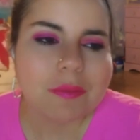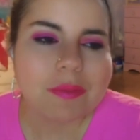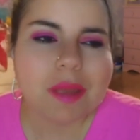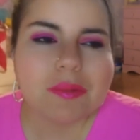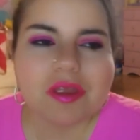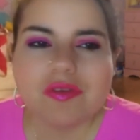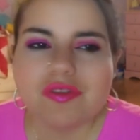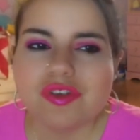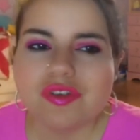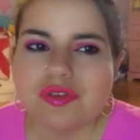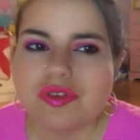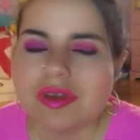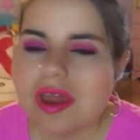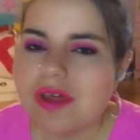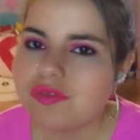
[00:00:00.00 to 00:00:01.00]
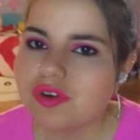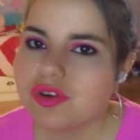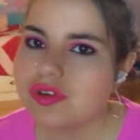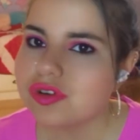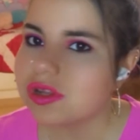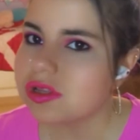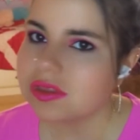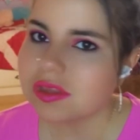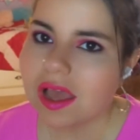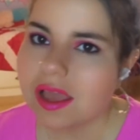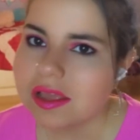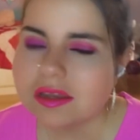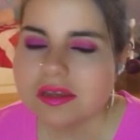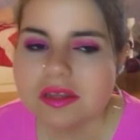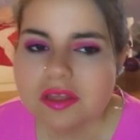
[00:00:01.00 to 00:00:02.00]
maybe if she never did the
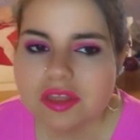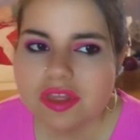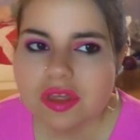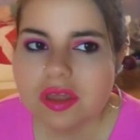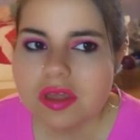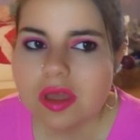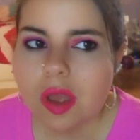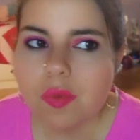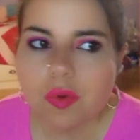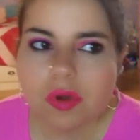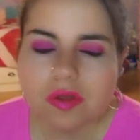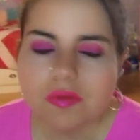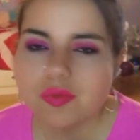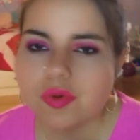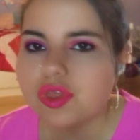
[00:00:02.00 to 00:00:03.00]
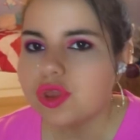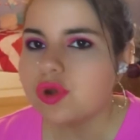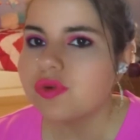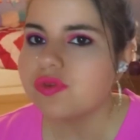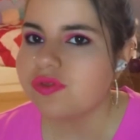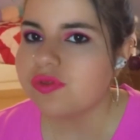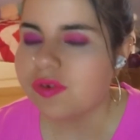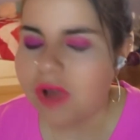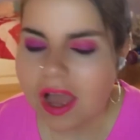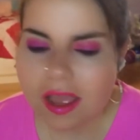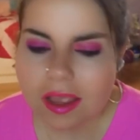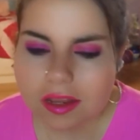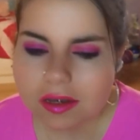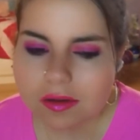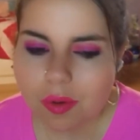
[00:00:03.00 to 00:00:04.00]
id thing it would have went through
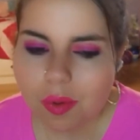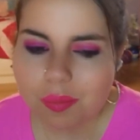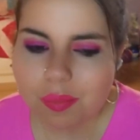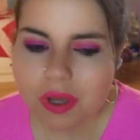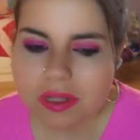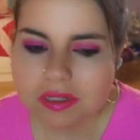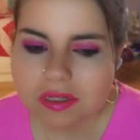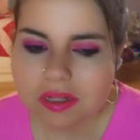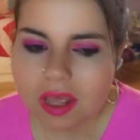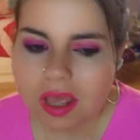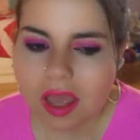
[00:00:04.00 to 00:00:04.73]
fine but